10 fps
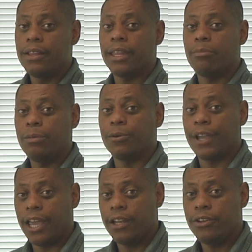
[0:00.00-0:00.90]
that people
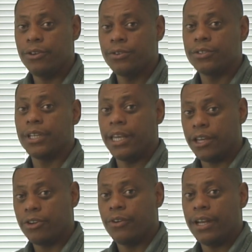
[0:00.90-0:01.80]
can use and
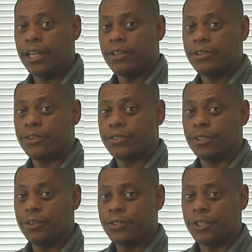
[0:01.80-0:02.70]
integrate into their
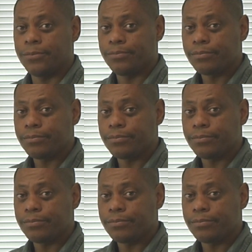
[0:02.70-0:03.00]
solution.